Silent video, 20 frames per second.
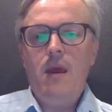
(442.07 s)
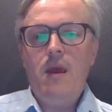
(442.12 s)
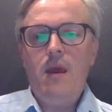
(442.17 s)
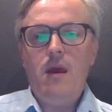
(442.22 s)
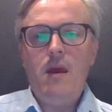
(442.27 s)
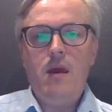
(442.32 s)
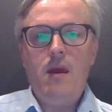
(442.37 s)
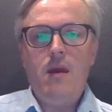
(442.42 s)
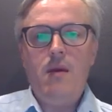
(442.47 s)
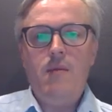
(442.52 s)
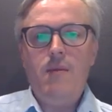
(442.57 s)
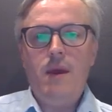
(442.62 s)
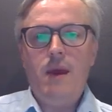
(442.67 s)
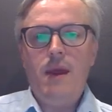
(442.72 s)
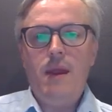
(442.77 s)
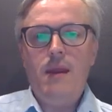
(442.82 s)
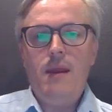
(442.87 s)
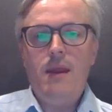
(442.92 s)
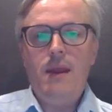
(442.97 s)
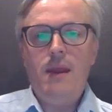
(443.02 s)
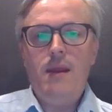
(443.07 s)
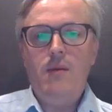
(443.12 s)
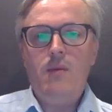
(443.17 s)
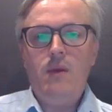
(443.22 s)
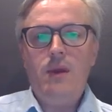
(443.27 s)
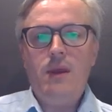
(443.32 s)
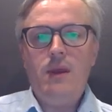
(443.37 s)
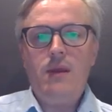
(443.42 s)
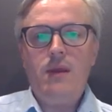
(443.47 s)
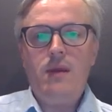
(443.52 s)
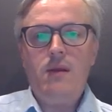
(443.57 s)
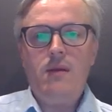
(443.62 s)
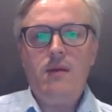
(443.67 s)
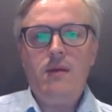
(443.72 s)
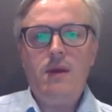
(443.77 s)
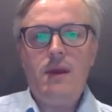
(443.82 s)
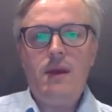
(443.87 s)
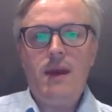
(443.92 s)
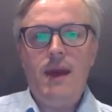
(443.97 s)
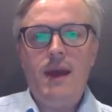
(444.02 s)
And then we could
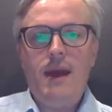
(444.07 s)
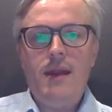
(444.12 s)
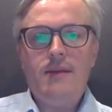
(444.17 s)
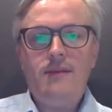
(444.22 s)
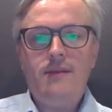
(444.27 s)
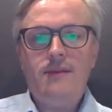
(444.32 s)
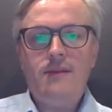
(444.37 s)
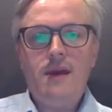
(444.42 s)
look at